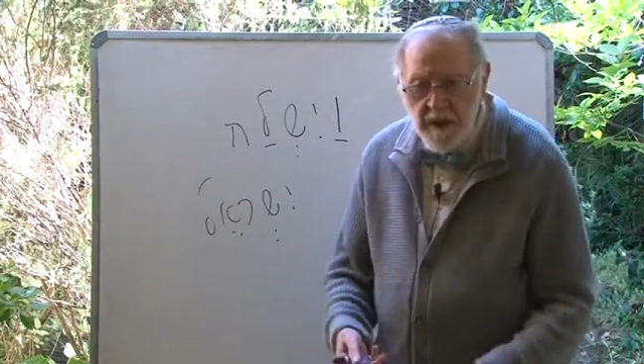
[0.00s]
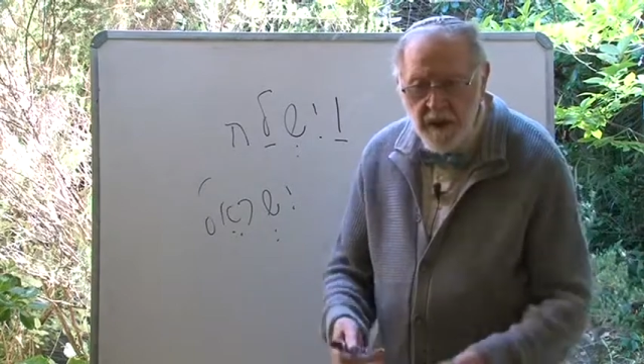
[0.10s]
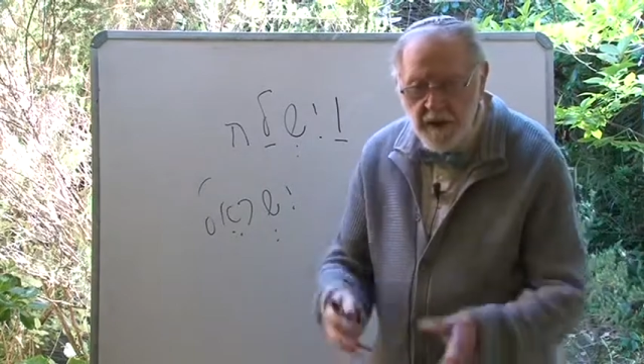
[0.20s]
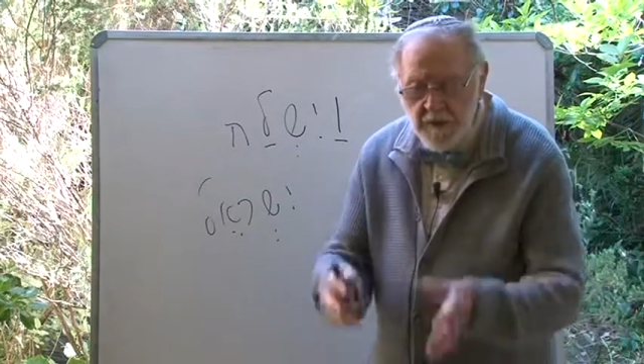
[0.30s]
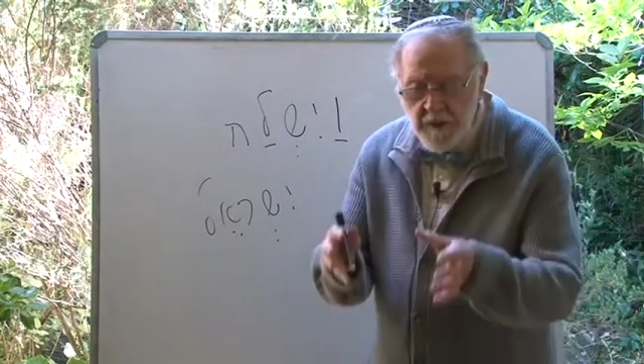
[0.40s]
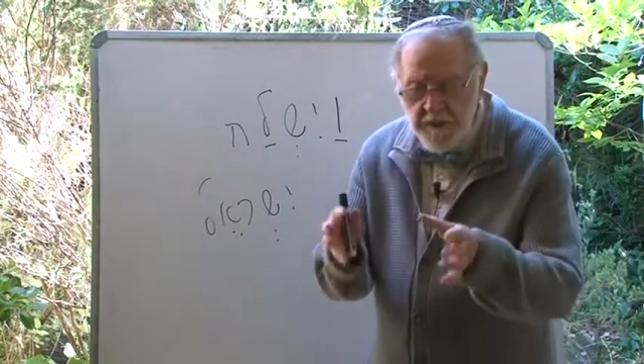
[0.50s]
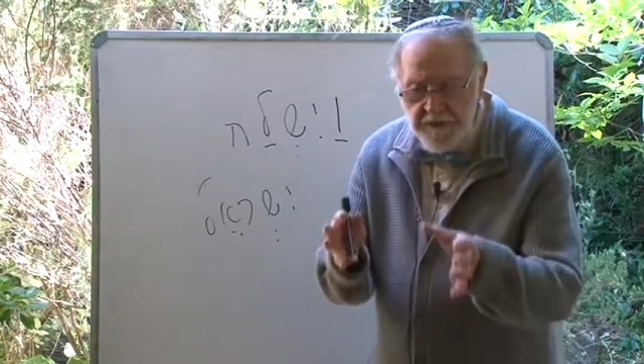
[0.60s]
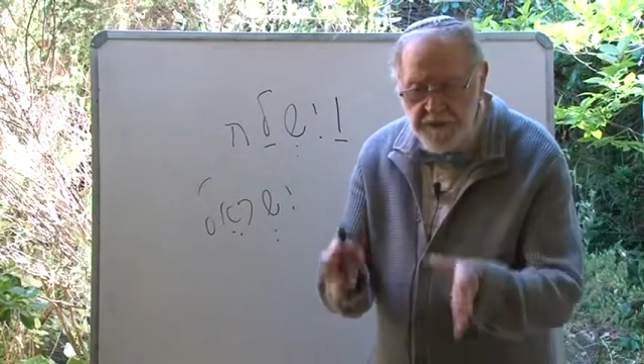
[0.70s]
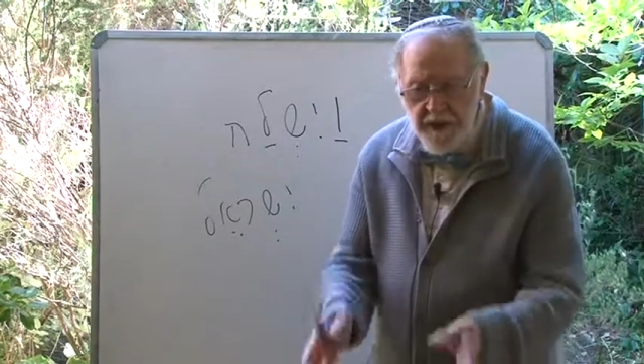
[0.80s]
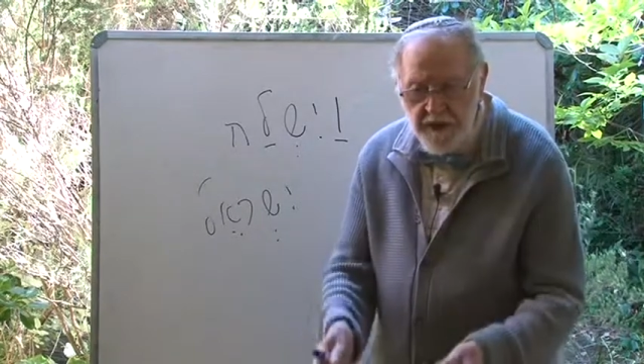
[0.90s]
And we
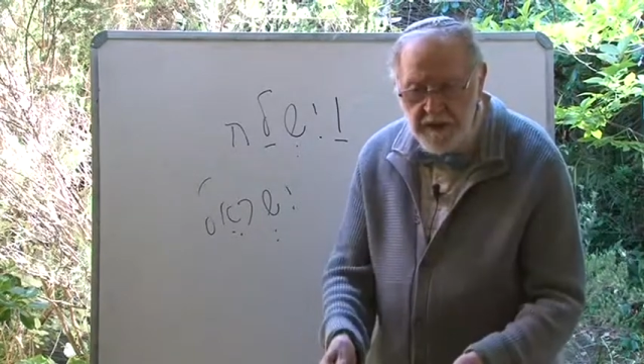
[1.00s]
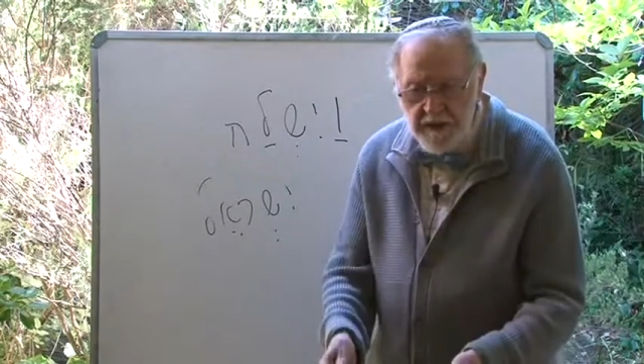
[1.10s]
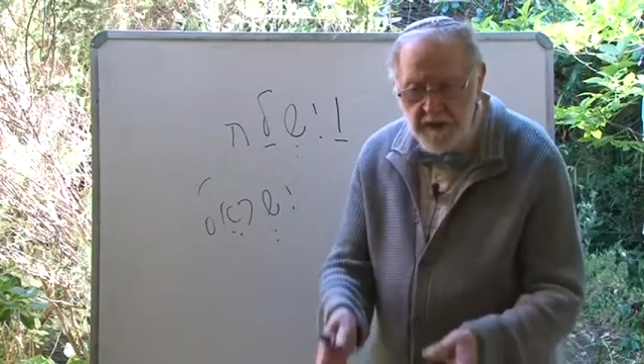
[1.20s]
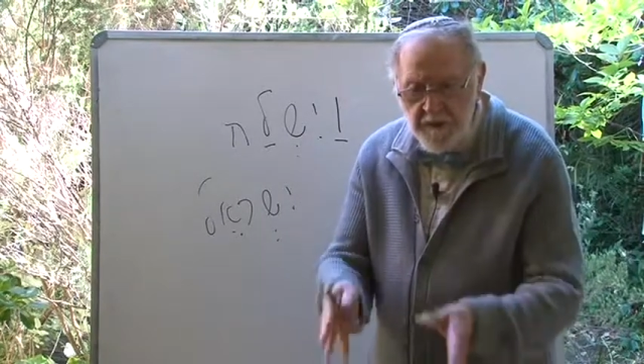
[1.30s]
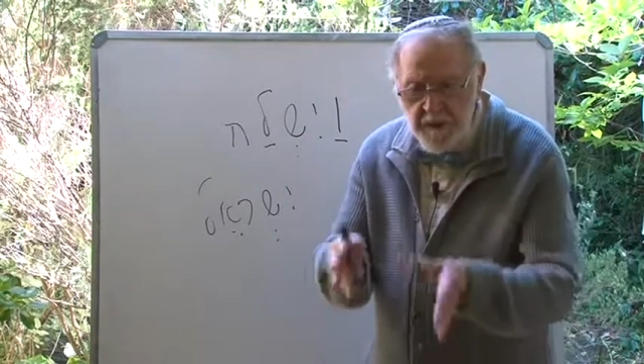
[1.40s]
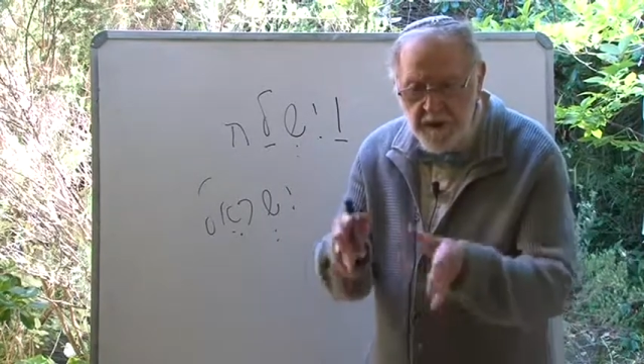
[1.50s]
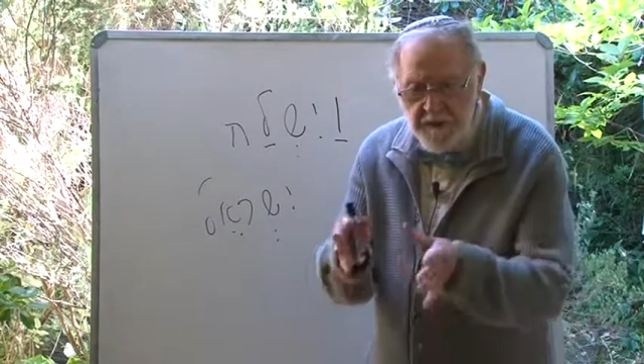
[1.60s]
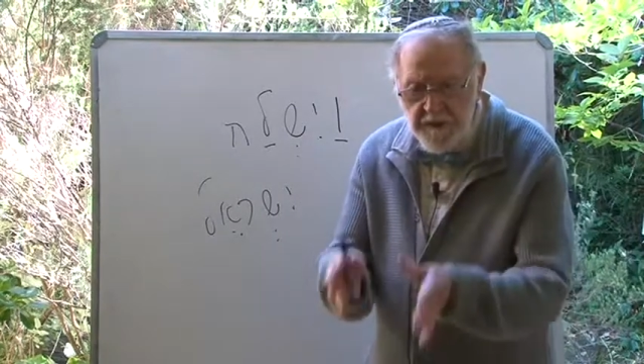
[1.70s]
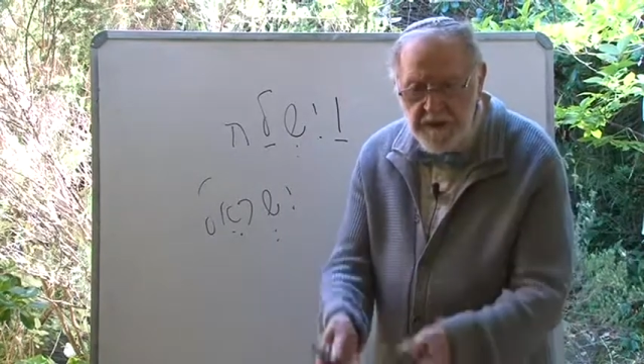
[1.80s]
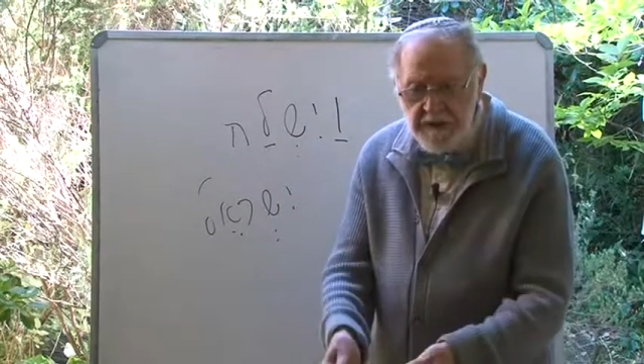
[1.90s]
find, if we
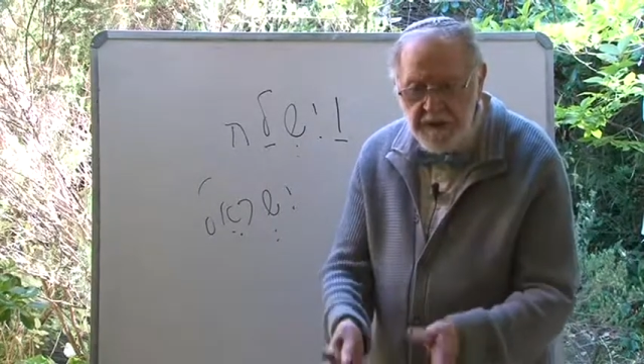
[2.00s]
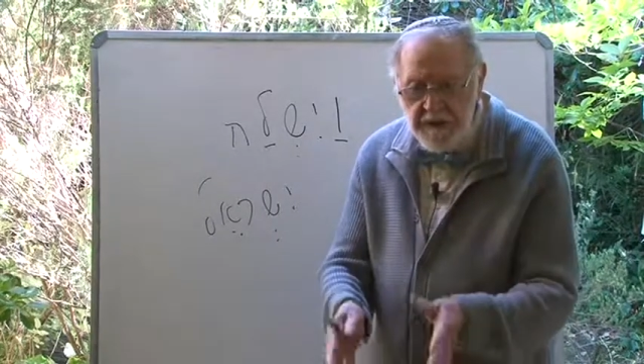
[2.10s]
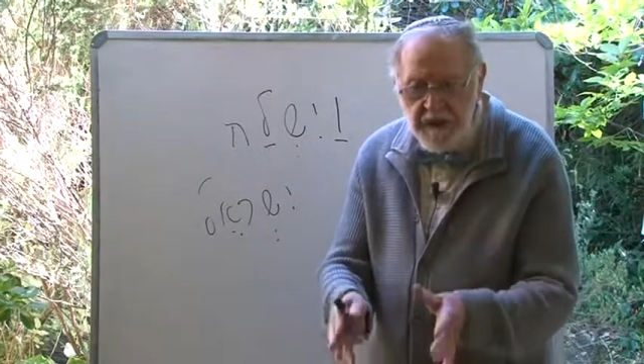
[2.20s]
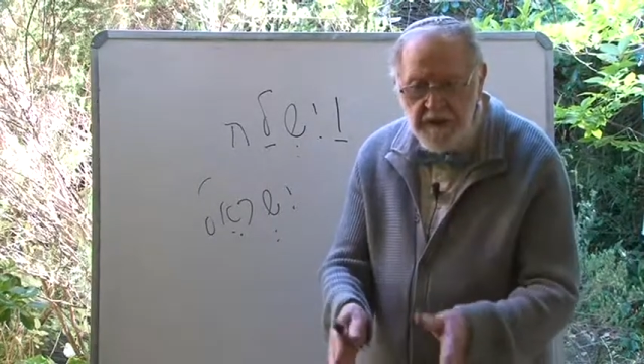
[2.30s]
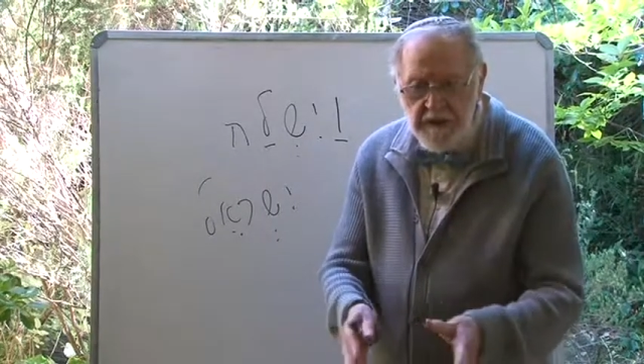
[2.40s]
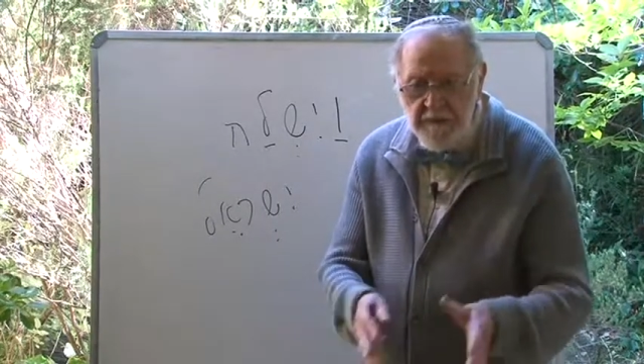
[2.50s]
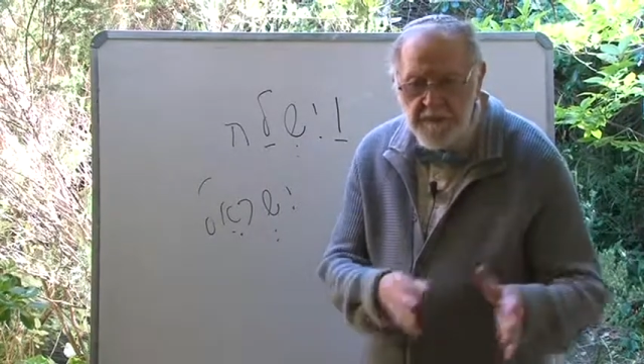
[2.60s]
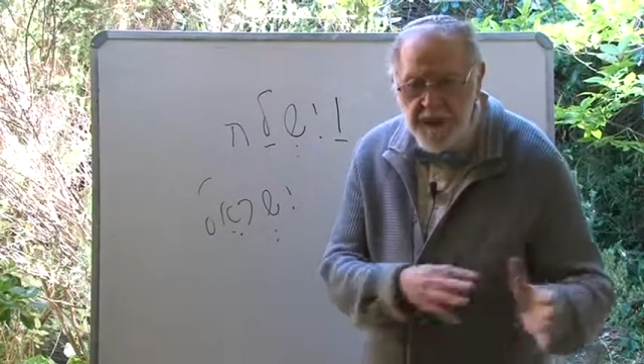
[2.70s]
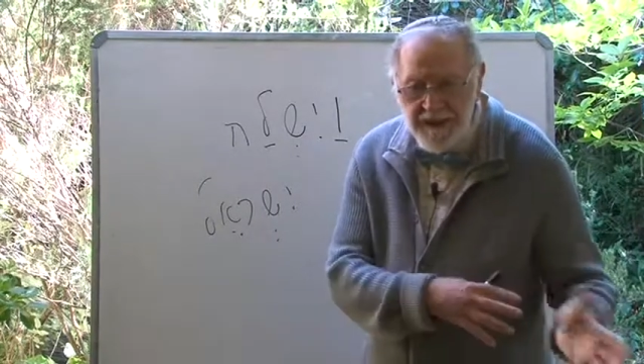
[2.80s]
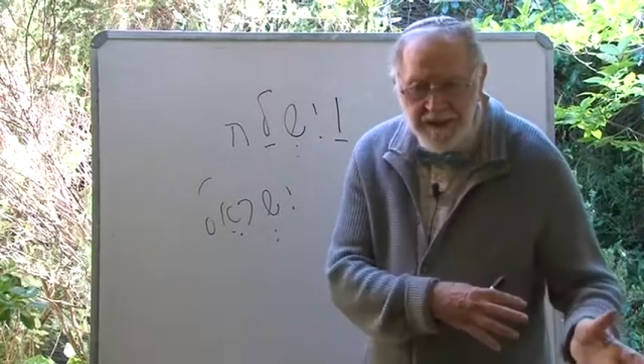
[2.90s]
investigate the
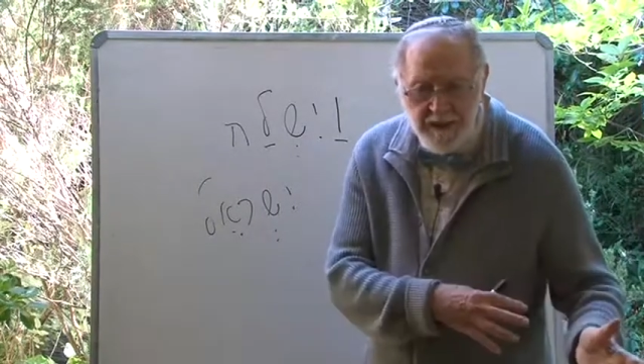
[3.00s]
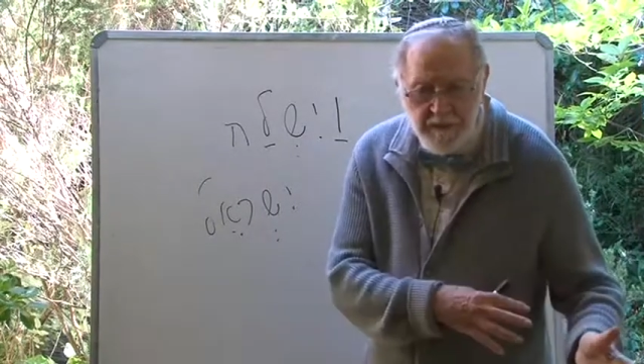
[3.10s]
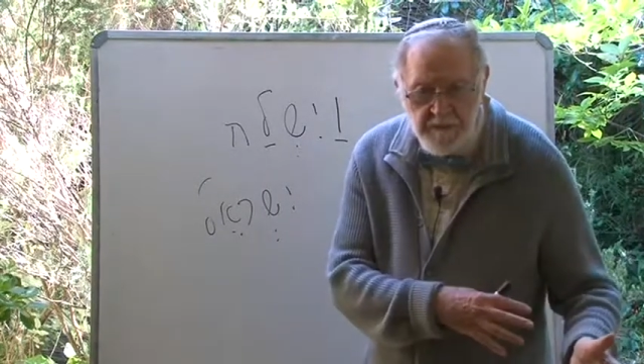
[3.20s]
pattern,